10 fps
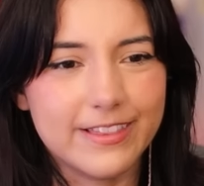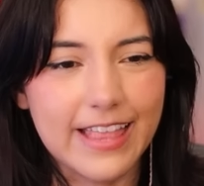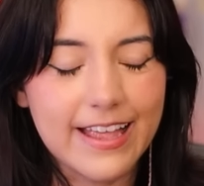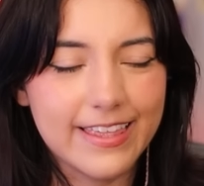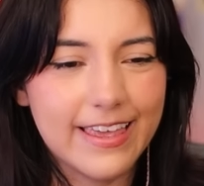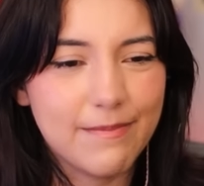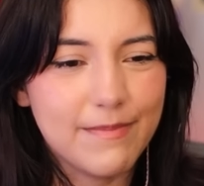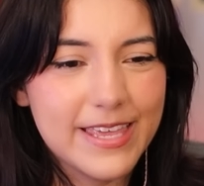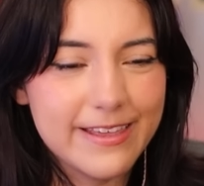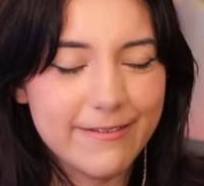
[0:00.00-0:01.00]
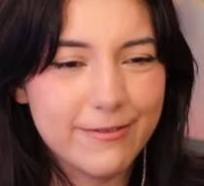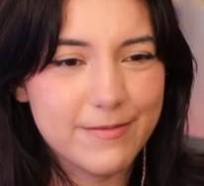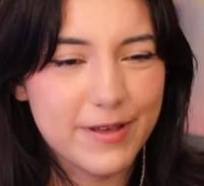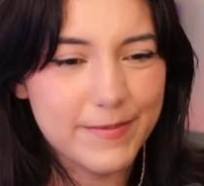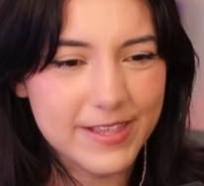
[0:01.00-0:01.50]
That gave me
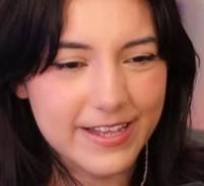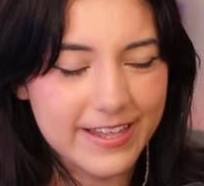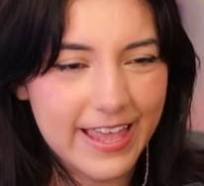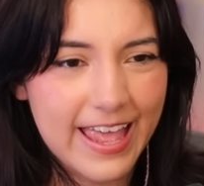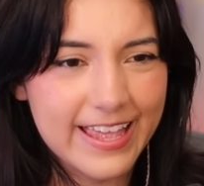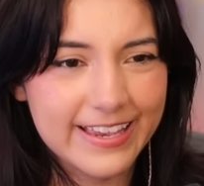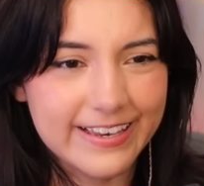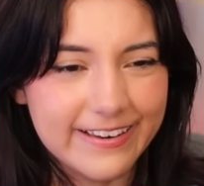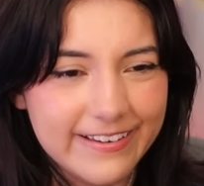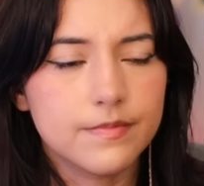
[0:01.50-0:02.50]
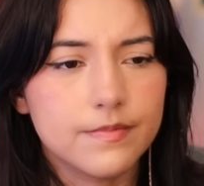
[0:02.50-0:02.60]
goosebumps again.